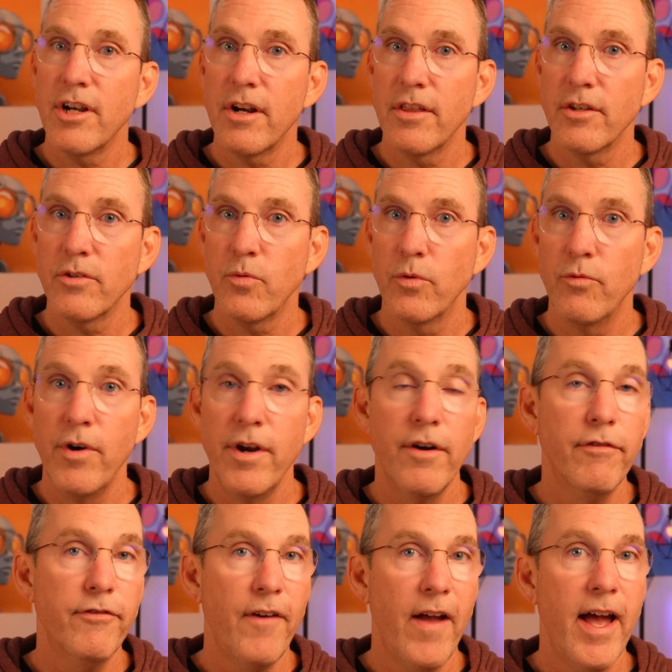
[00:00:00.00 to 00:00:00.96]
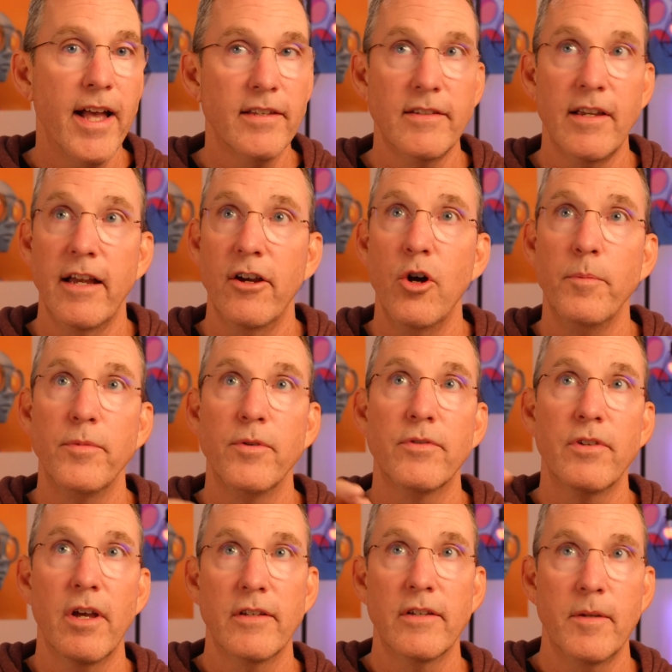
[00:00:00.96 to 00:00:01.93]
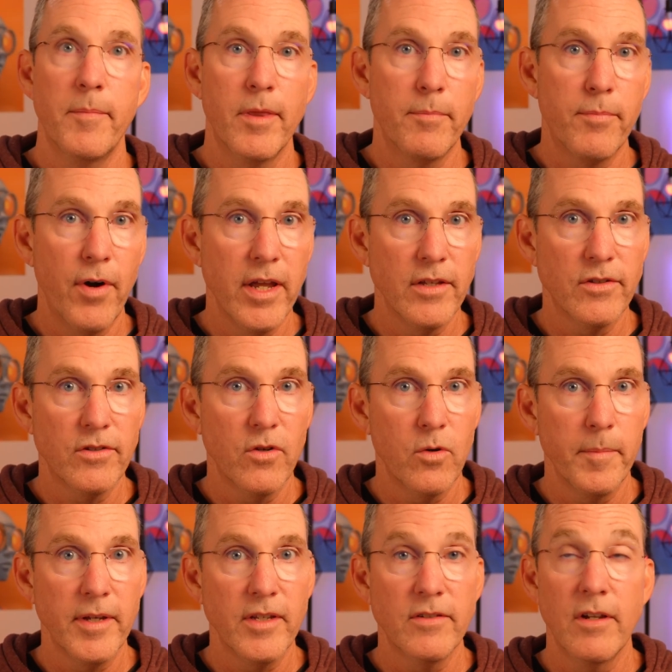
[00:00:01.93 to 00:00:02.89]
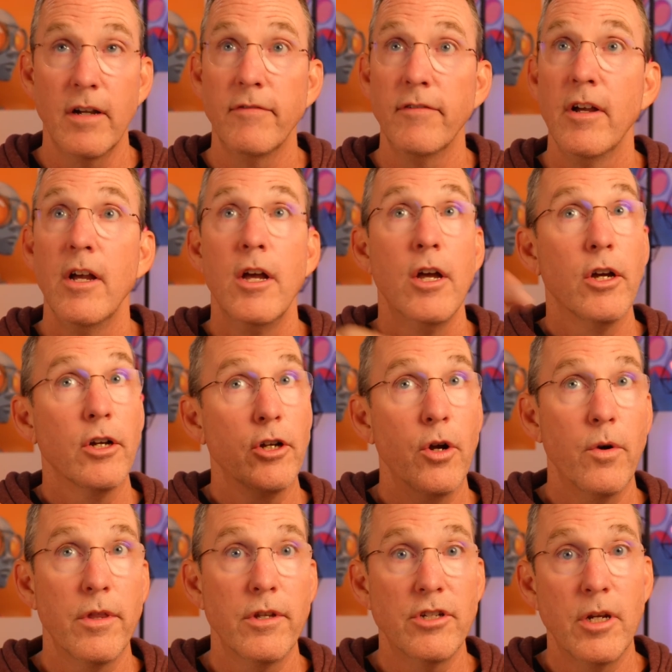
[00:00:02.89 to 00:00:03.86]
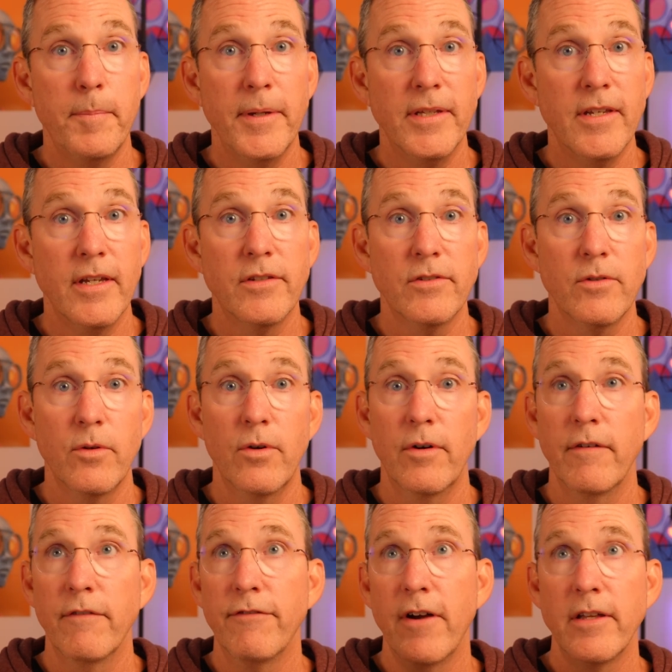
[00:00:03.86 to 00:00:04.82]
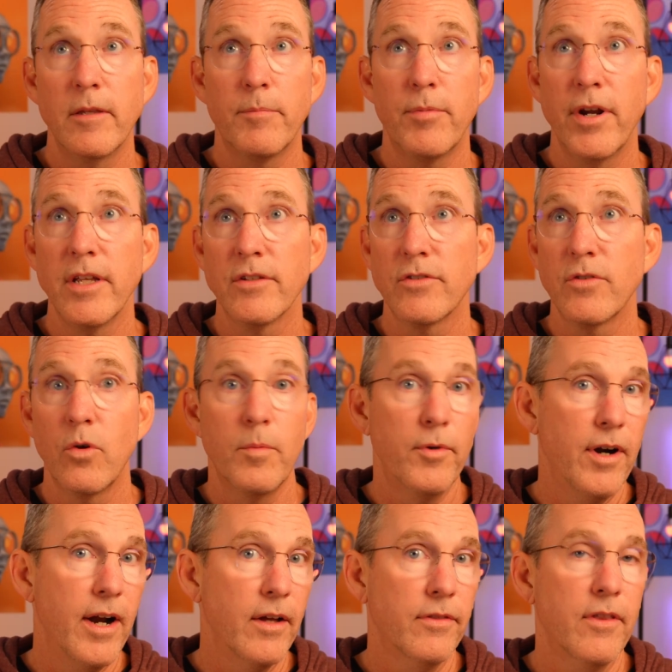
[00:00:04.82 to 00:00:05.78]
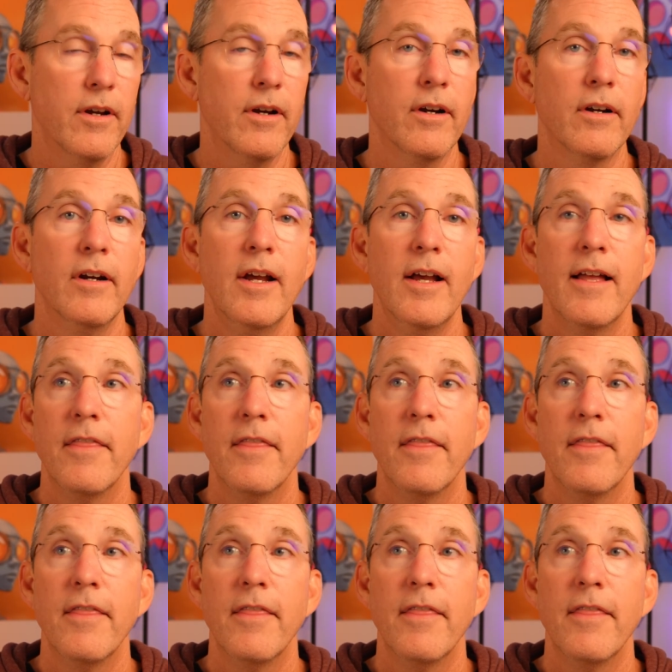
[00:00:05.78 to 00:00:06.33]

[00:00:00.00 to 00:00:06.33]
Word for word: to share this one real fast. I hope you saw some of the brainstorming stuff go to the GPT store and find the brainstormer out there.